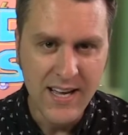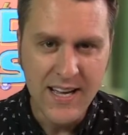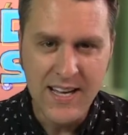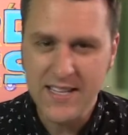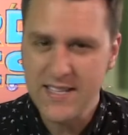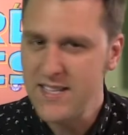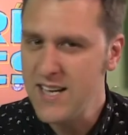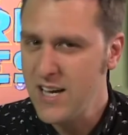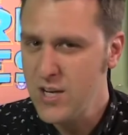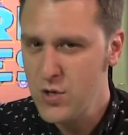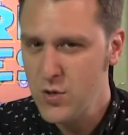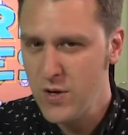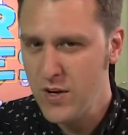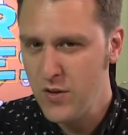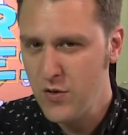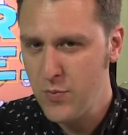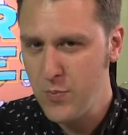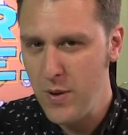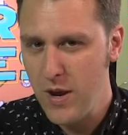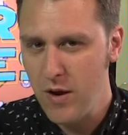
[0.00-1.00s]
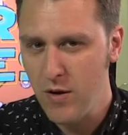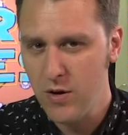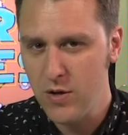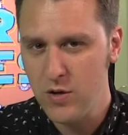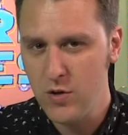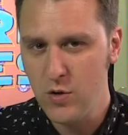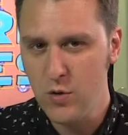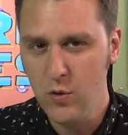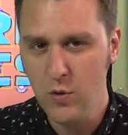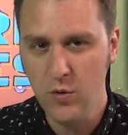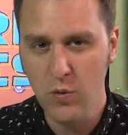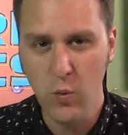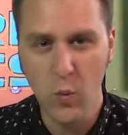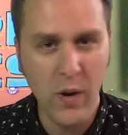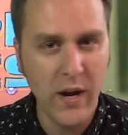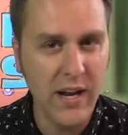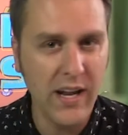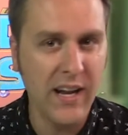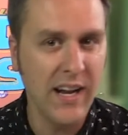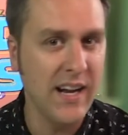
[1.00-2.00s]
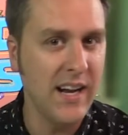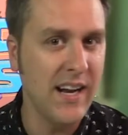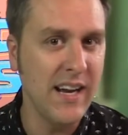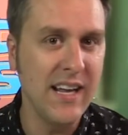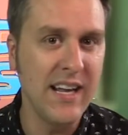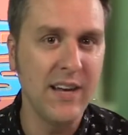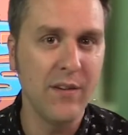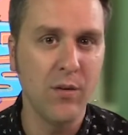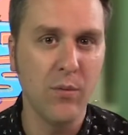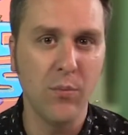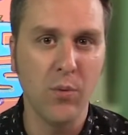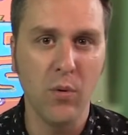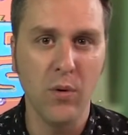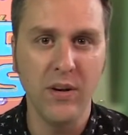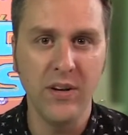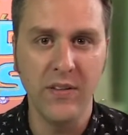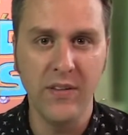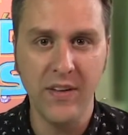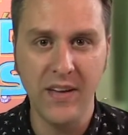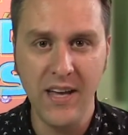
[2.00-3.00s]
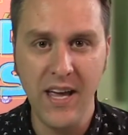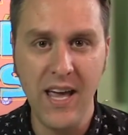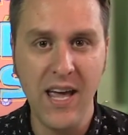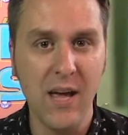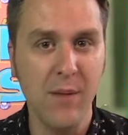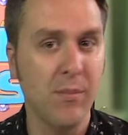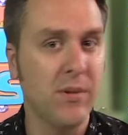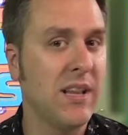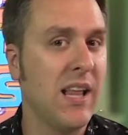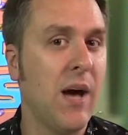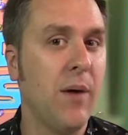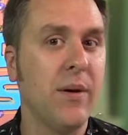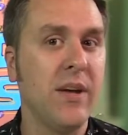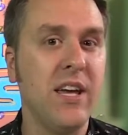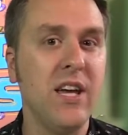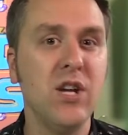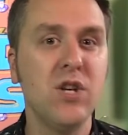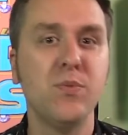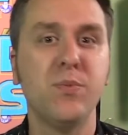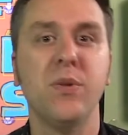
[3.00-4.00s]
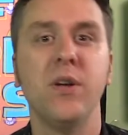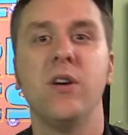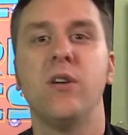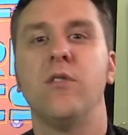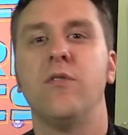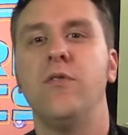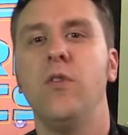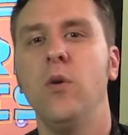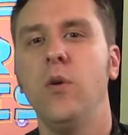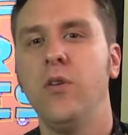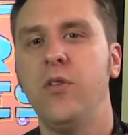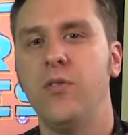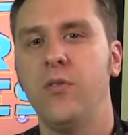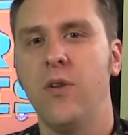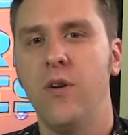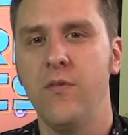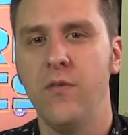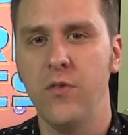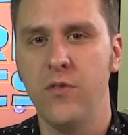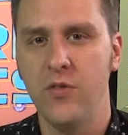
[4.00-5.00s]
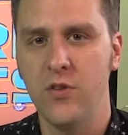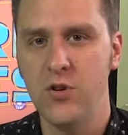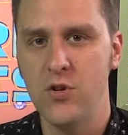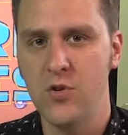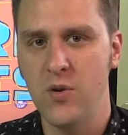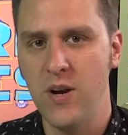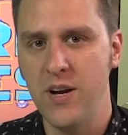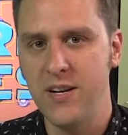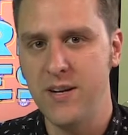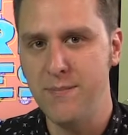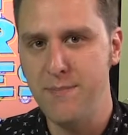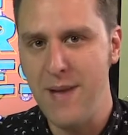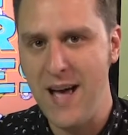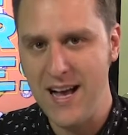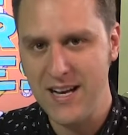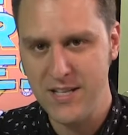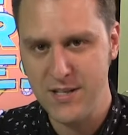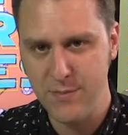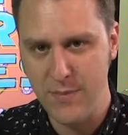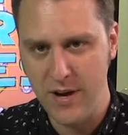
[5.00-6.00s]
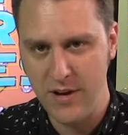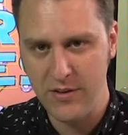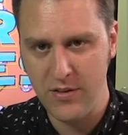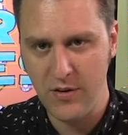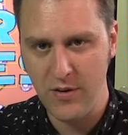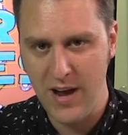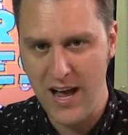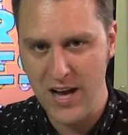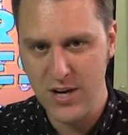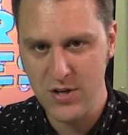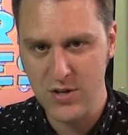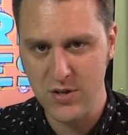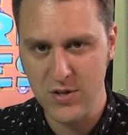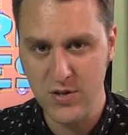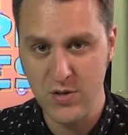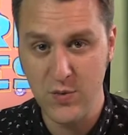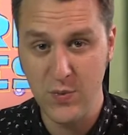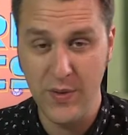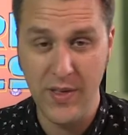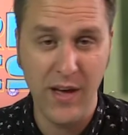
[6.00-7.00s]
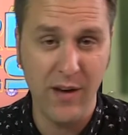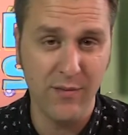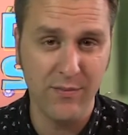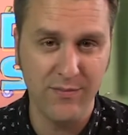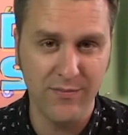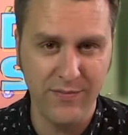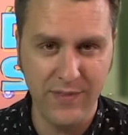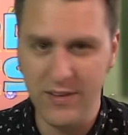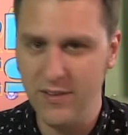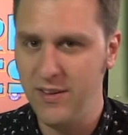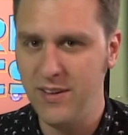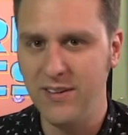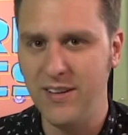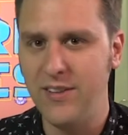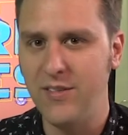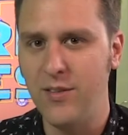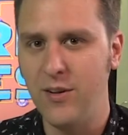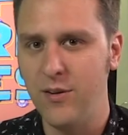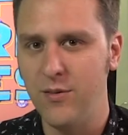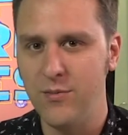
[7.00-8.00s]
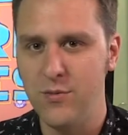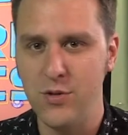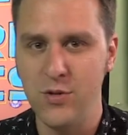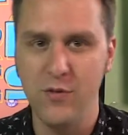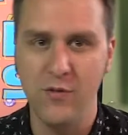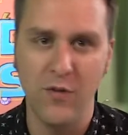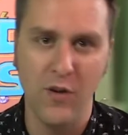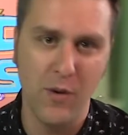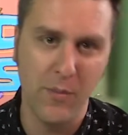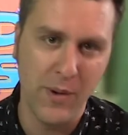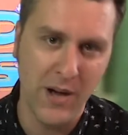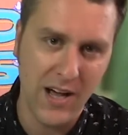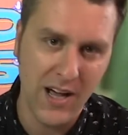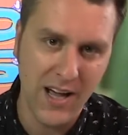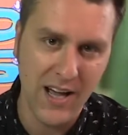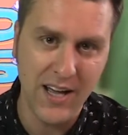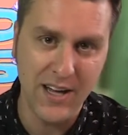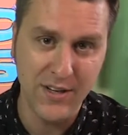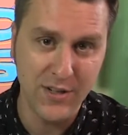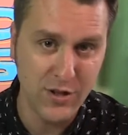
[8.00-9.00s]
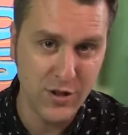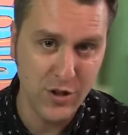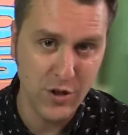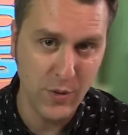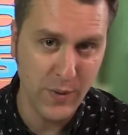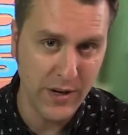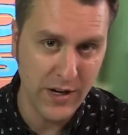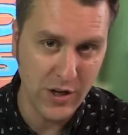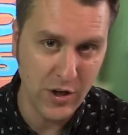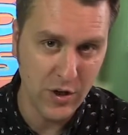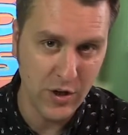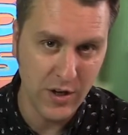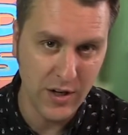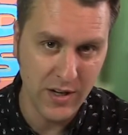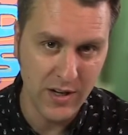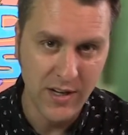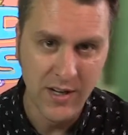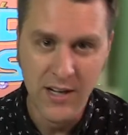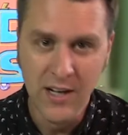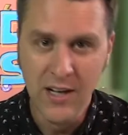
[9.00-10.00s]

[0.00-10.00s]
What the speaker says: It's not transparent who's winning at any given point in the game, allowing each player to focus their efforts on trying to maximize their actions without feeling like they're too far behind to do any good.